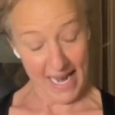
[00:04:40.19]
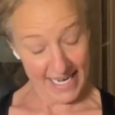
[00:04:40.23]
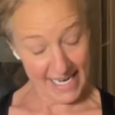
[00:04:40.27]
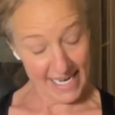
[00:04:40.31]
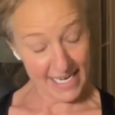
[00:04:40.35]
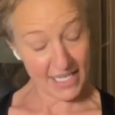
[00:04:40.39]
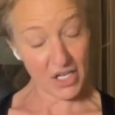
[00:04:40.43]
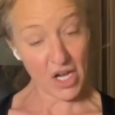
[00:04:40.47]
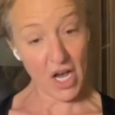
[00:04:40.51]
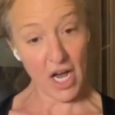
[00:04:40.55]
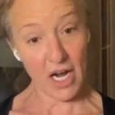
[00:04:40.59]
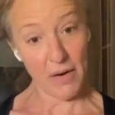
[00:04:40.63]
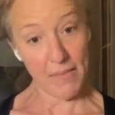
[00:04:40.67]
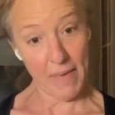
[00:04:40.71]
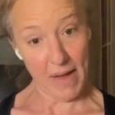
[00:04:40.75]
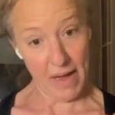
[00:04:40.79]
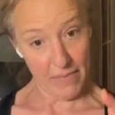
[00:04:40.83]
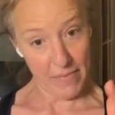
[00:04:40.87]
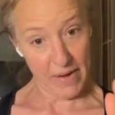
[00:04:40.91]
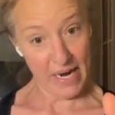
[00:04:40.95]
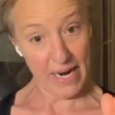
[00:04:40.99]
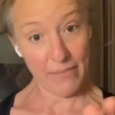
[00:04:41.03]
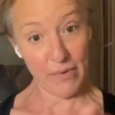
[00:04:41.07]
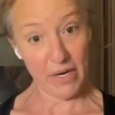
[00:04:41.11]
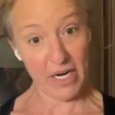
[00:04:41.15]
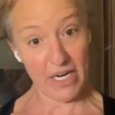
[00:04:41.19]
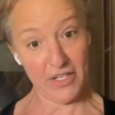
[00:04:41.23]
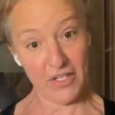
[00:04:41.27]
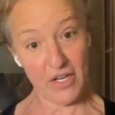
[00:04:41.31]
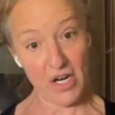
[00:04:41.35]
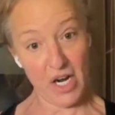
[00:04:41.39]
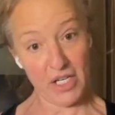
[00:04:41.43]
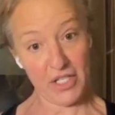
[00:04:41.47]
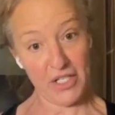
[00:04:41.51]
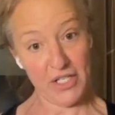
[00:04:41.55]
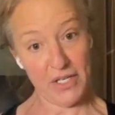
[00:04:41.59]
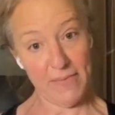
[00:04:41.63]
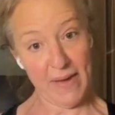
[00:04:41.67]
I didn't talk about, but I'm going to
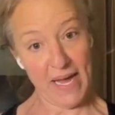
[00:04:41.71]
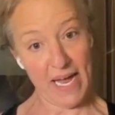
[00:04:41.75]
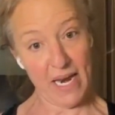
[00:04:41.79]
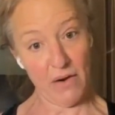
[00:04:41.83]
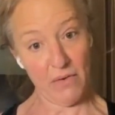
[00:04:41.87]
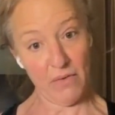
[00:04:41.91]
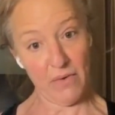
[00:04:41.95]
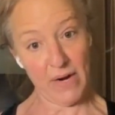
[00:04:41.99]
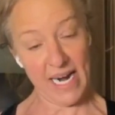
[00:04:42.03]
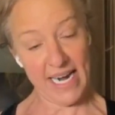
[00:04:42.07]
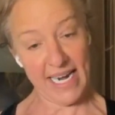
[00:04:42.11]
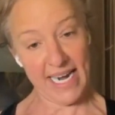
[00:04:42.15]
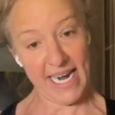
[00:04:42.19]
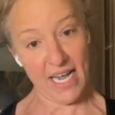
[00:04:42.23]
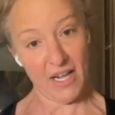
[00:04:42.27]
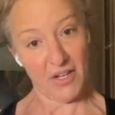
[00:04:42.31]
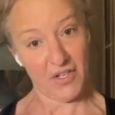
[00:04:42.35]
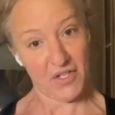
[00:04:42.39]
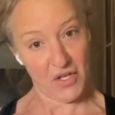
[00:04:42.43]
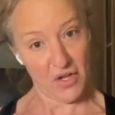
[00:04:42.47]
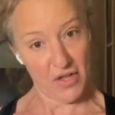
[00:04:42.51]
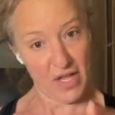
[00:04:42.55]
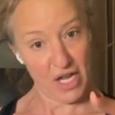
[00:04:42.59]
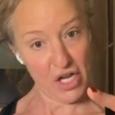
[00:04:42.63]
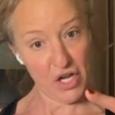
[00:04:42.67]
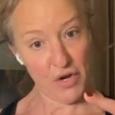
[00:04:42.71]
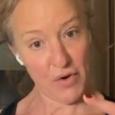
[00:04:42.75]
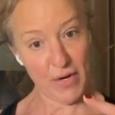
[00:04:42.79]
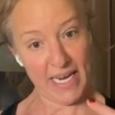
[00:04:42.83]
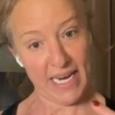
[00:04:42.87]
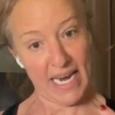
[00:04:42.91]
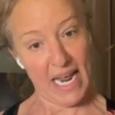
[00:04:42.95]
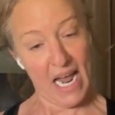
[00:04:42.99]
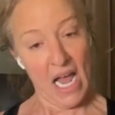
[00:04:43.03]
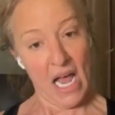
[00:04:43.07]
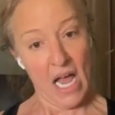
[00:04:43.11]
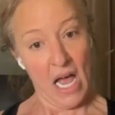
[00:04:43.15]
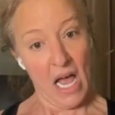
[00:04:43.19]
talk to you about it right now, so that you
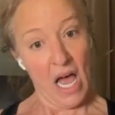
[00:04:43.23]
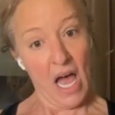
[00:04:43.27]
can.